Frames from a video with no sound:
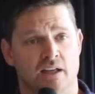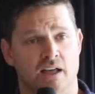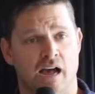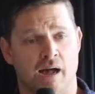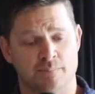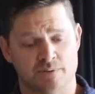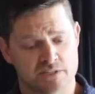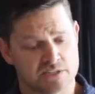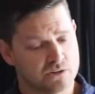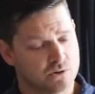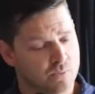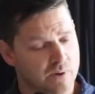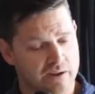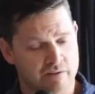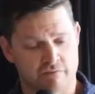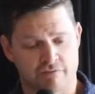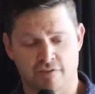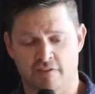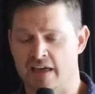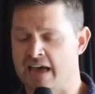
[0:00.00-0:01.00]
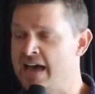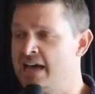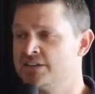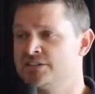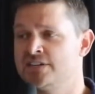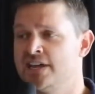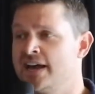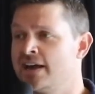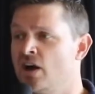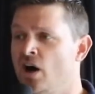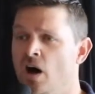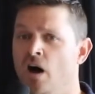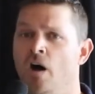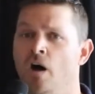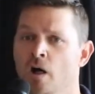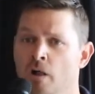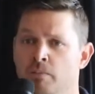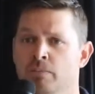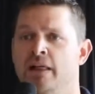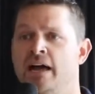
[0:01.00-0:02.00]
I'm still waiting for the hashtag
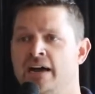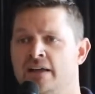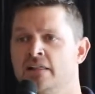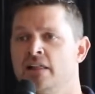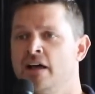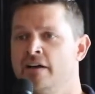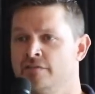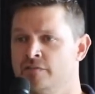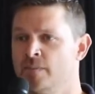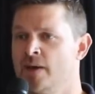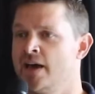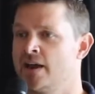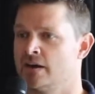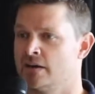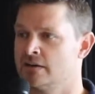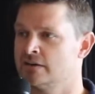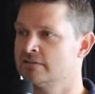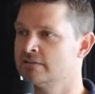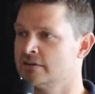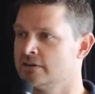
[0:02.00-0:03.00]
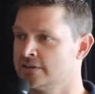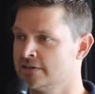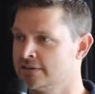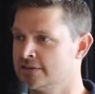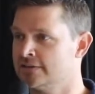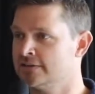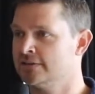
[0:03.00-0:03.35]
all Black Lives Matter, right?